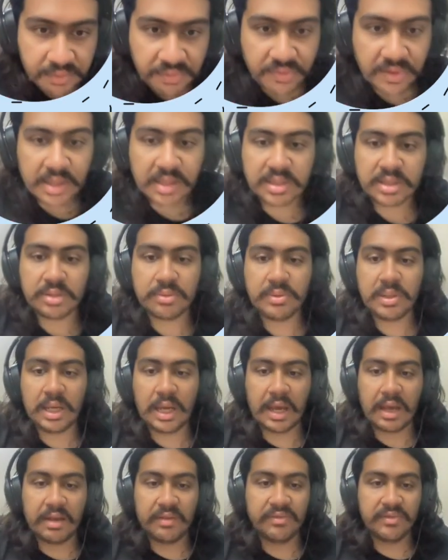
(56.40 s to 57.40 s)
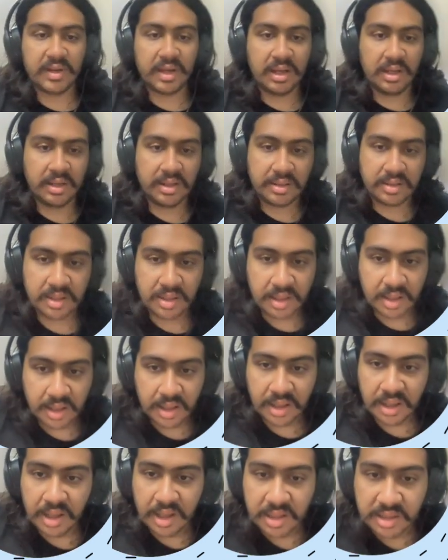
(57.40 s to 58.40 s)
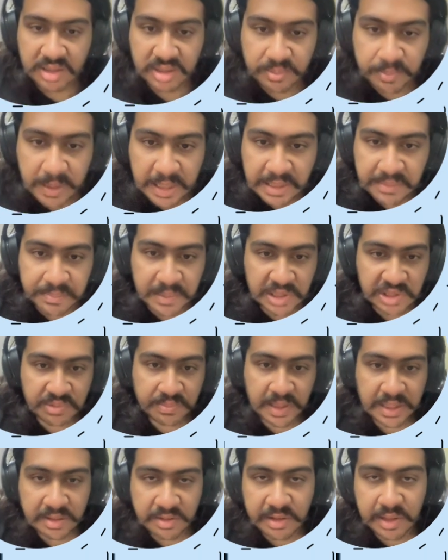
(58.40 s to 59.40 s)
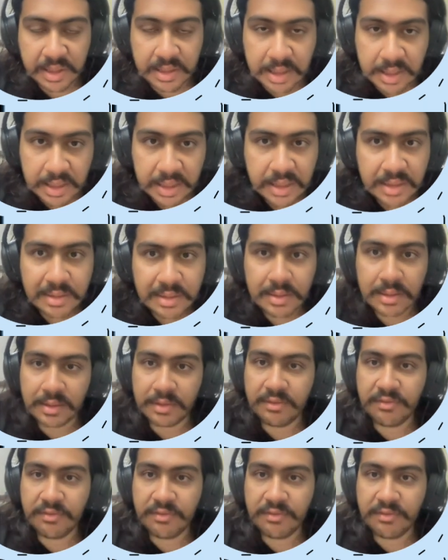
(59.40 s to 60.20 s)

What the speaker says: First, we have our speed measurement trainer kit,